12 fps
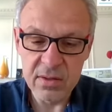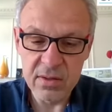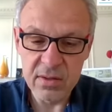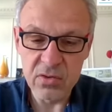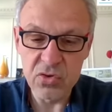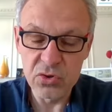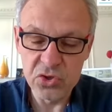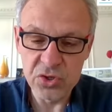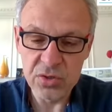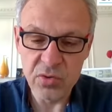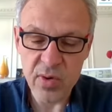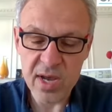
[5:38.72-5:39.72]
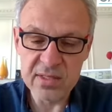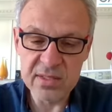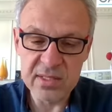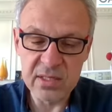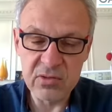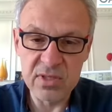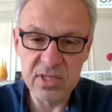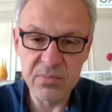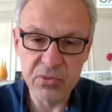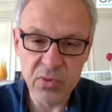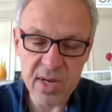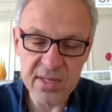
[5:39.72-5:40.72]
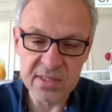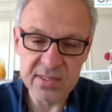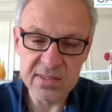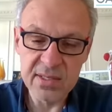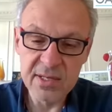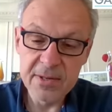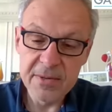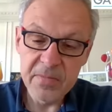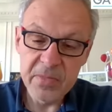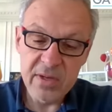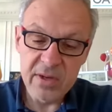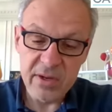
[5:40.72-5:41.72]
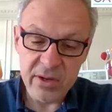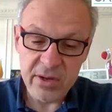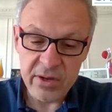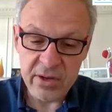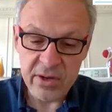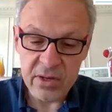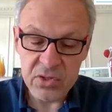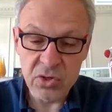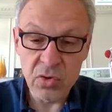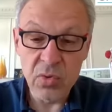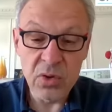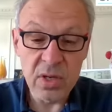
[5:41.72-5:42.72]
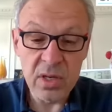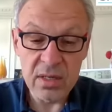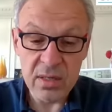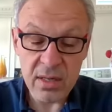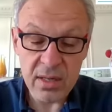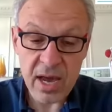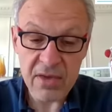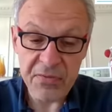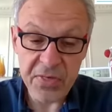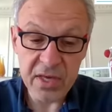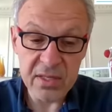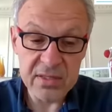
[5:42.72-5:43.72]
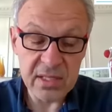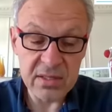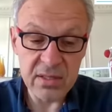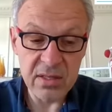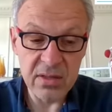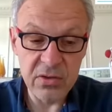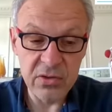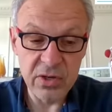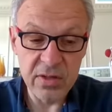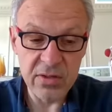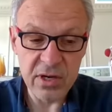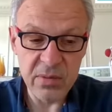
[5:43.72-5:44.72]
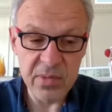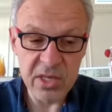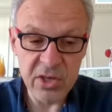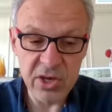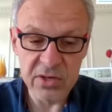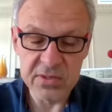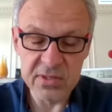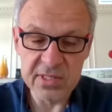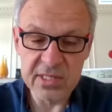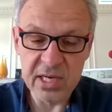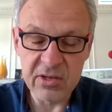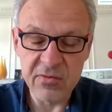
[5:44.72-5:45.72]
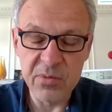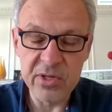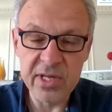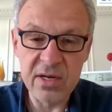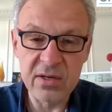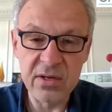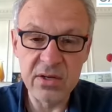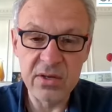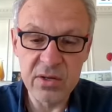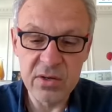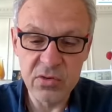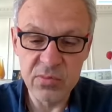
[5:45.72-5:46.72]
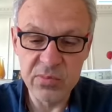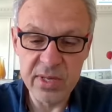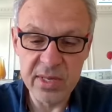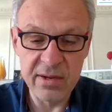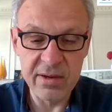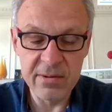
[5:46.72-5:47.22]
huge crisis and a deep crisis. So I think that in the coming years, this kind of model could be